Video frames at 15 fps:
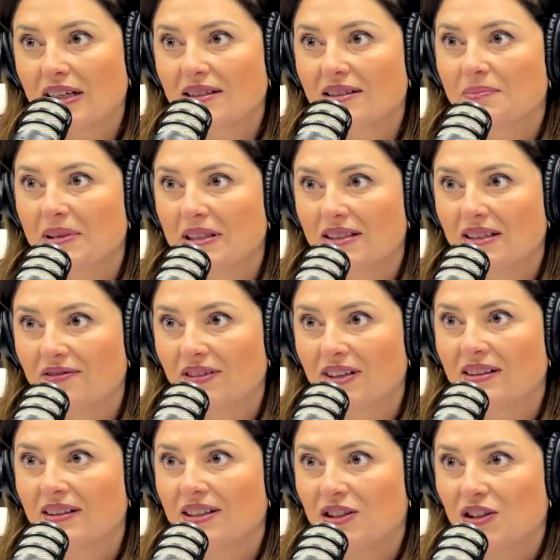
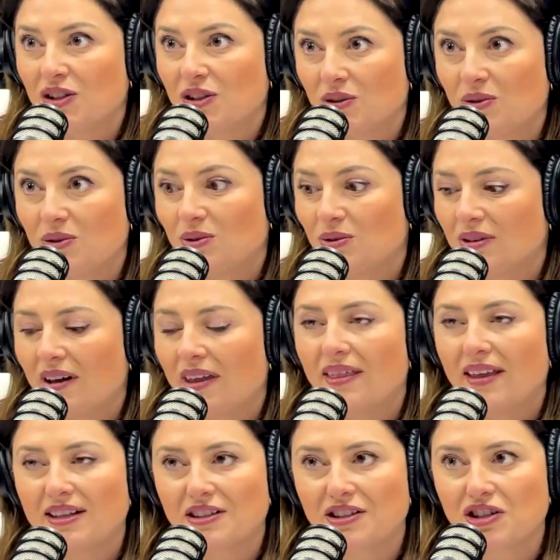specifically to
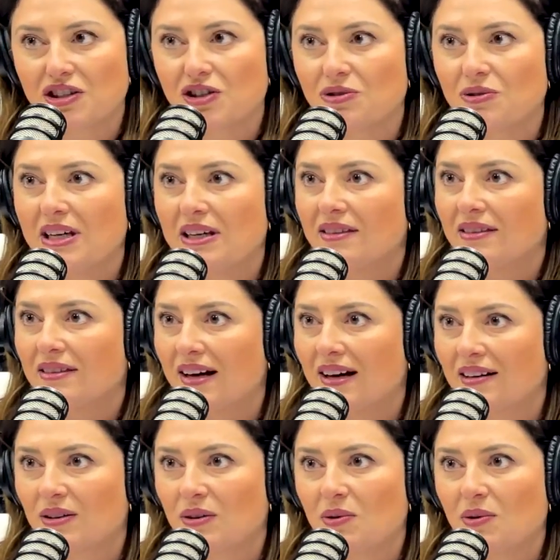that street,
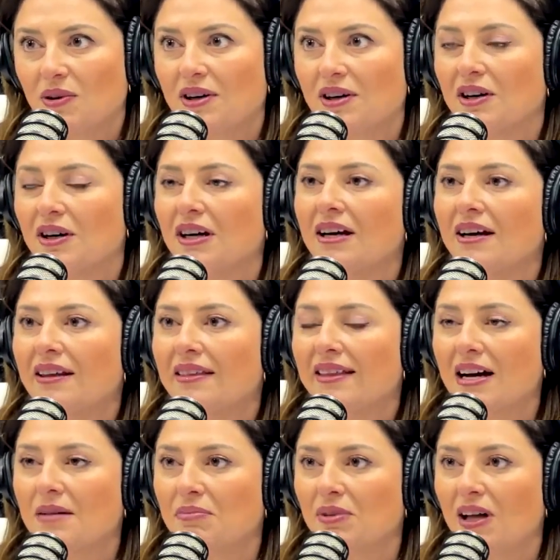that corner, that
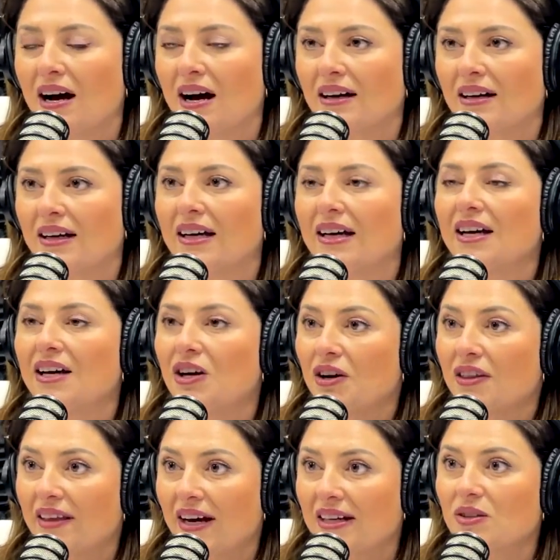block,
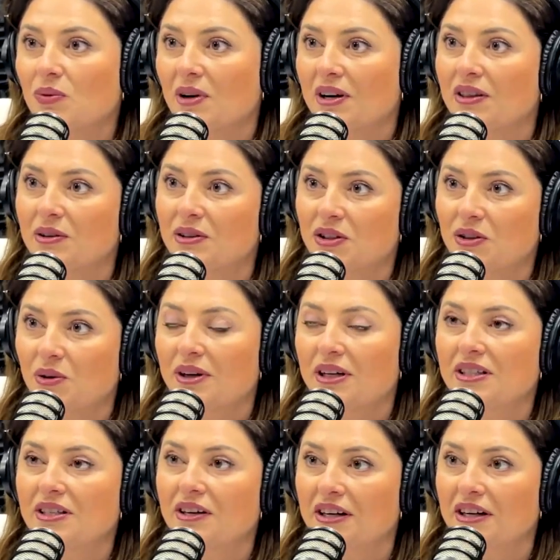that's where those stories
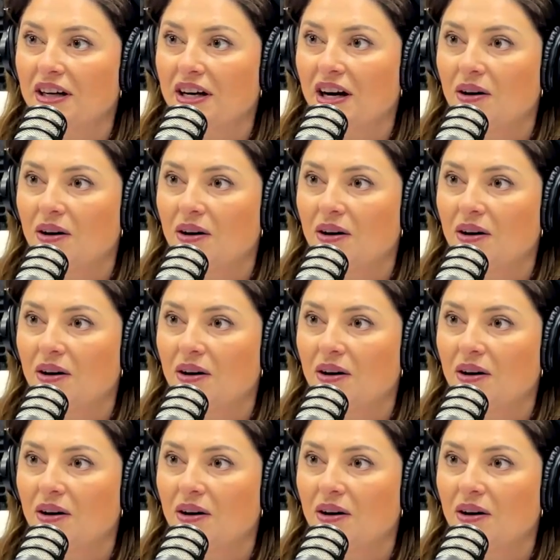are going to go.